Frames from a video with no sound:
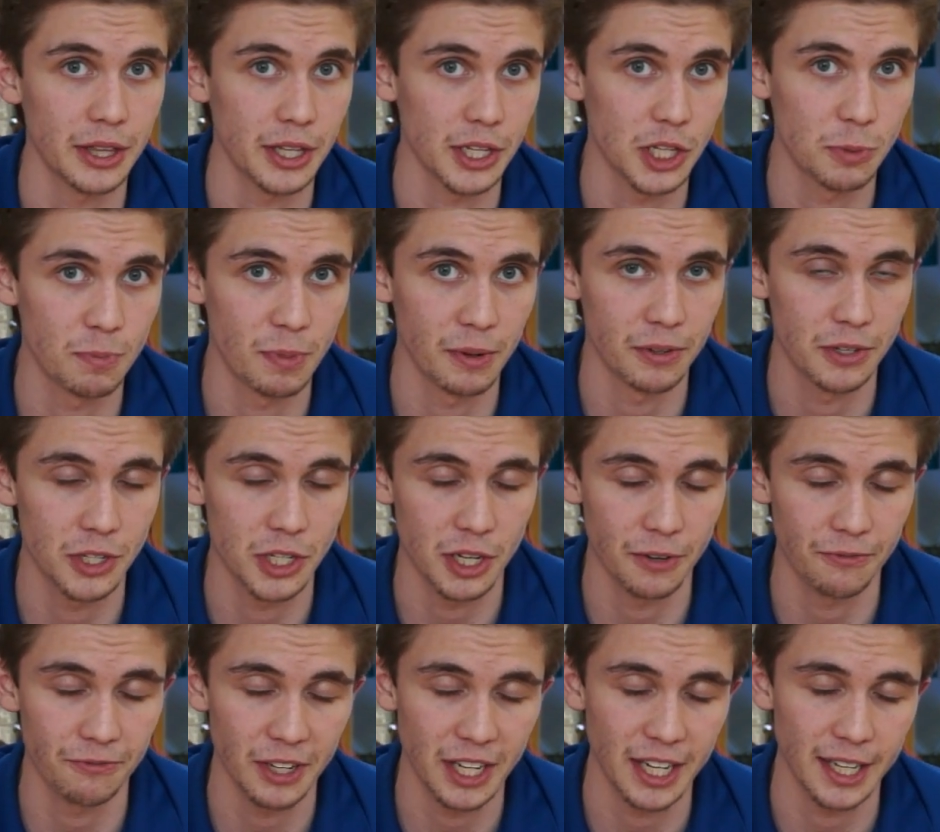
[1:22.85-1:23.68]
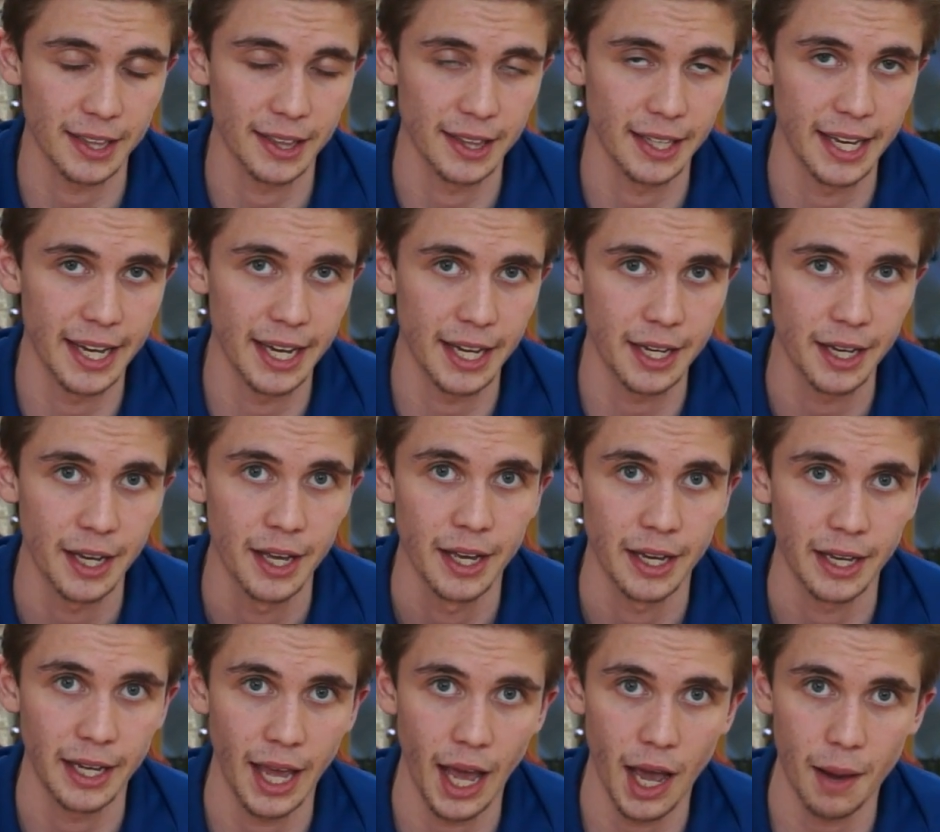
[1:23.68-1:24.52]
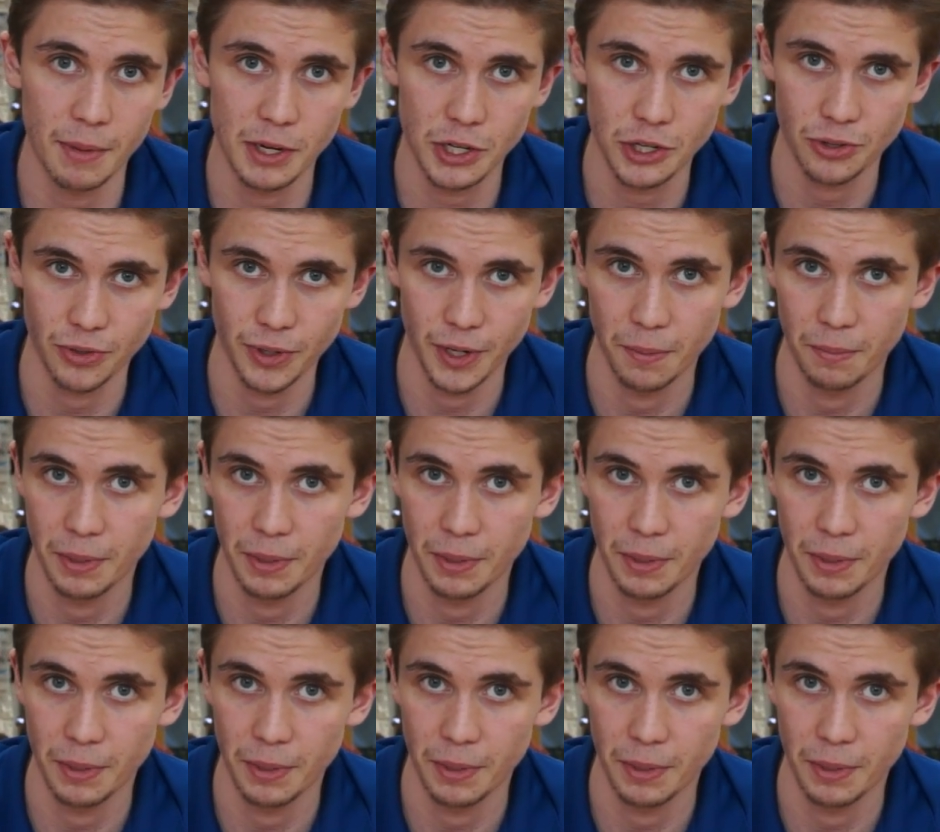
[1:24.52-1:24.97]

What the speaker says: the specific lake chemistry,